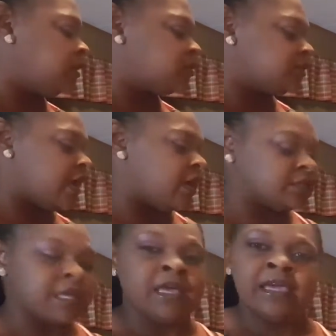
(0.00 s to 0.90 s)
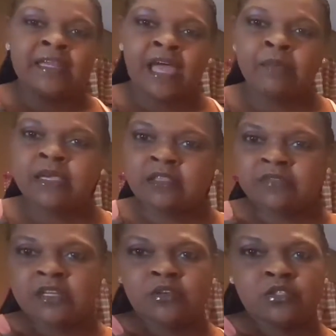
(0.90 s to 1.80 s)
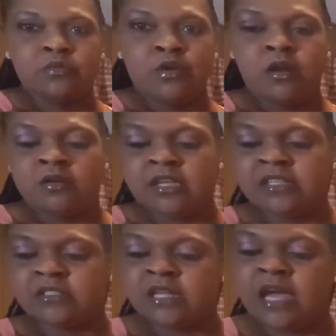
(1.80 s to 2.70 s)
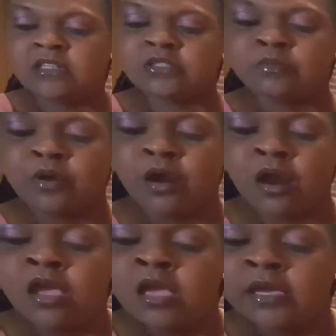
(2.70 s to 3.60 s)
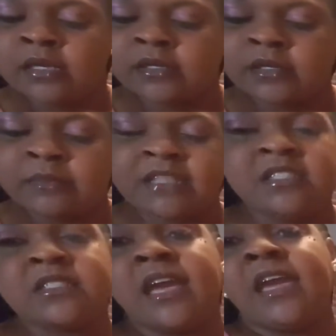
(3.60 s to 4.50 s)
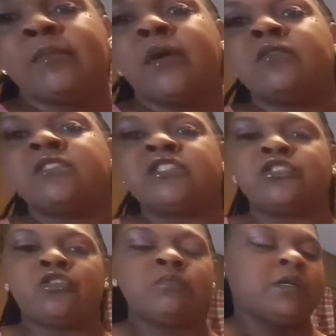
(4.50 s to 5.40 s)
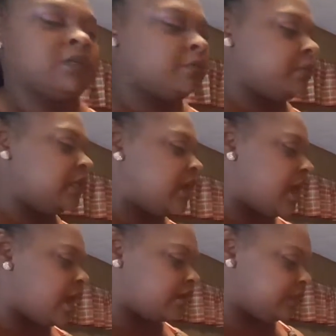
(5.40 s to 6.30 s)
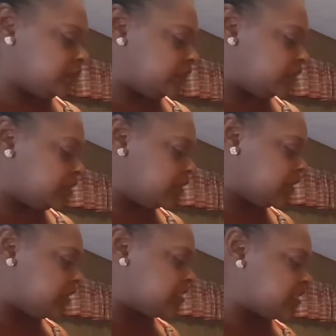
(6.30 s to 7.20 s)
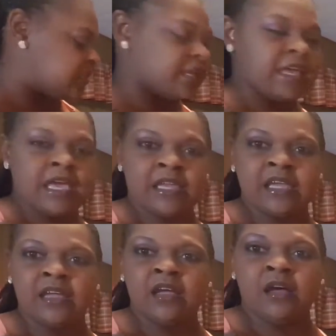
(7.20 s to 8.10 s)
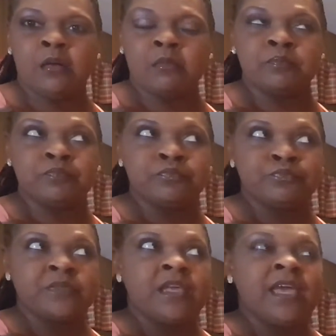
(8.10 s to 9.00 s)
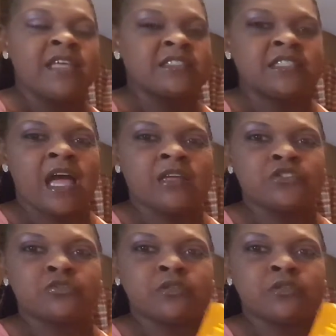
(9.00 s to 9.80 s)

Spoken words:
enchiladas. And I'll make the video tomorrow on the enchiladas tomorrow. And I just came on to show you my little mini haul and the little goodies that they had at the Dollar